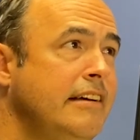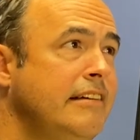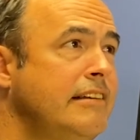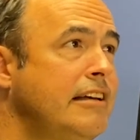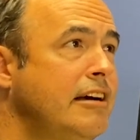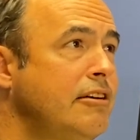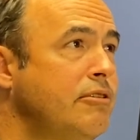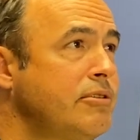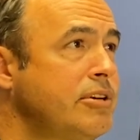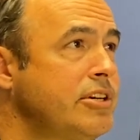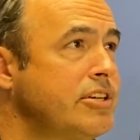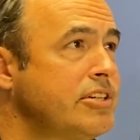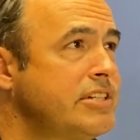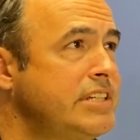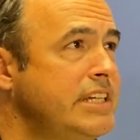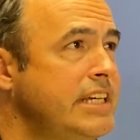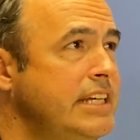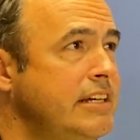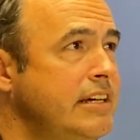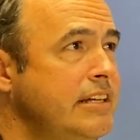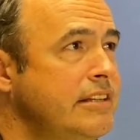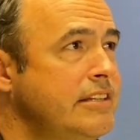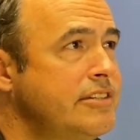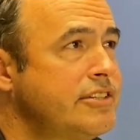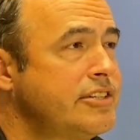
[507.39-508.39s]
Now what you're
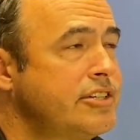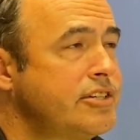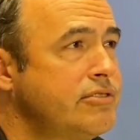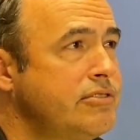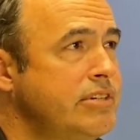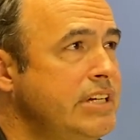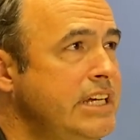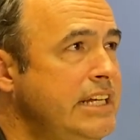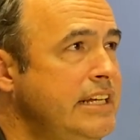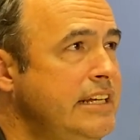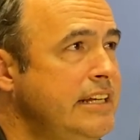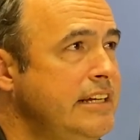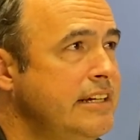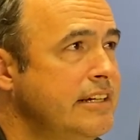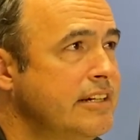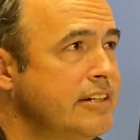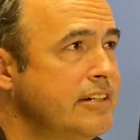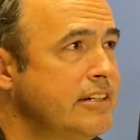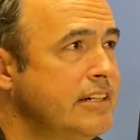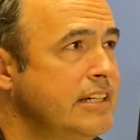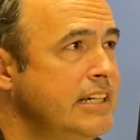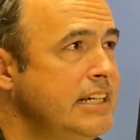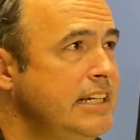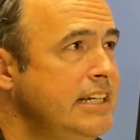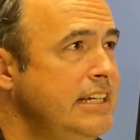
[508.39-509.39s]
seeing on the screen
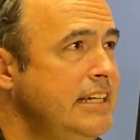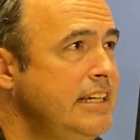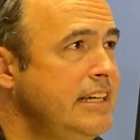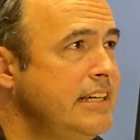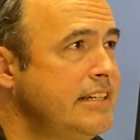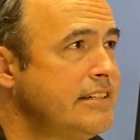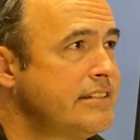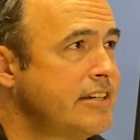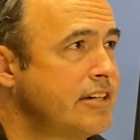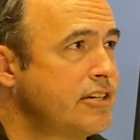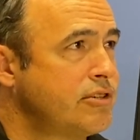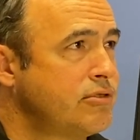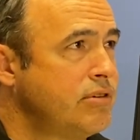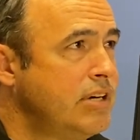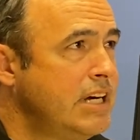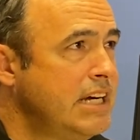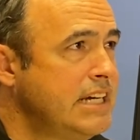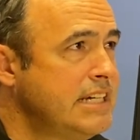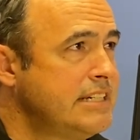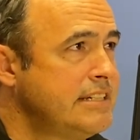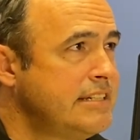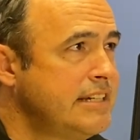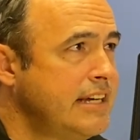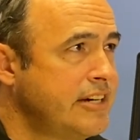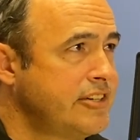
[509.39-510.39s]
here is a
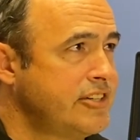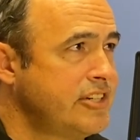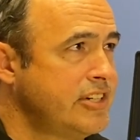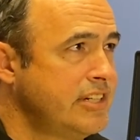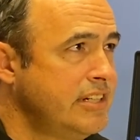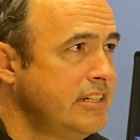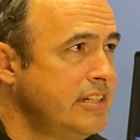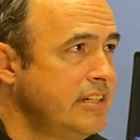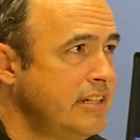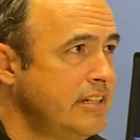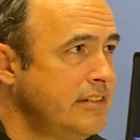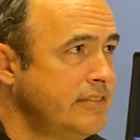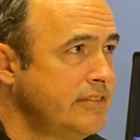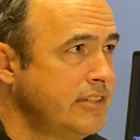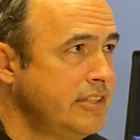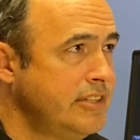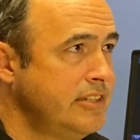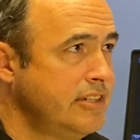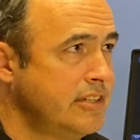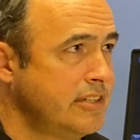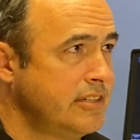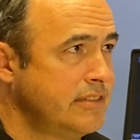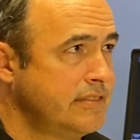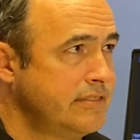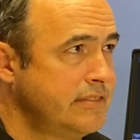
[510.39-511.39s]
cross section of the
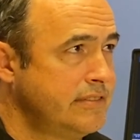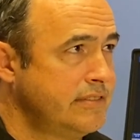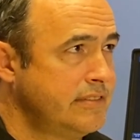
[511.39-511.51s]
nerve.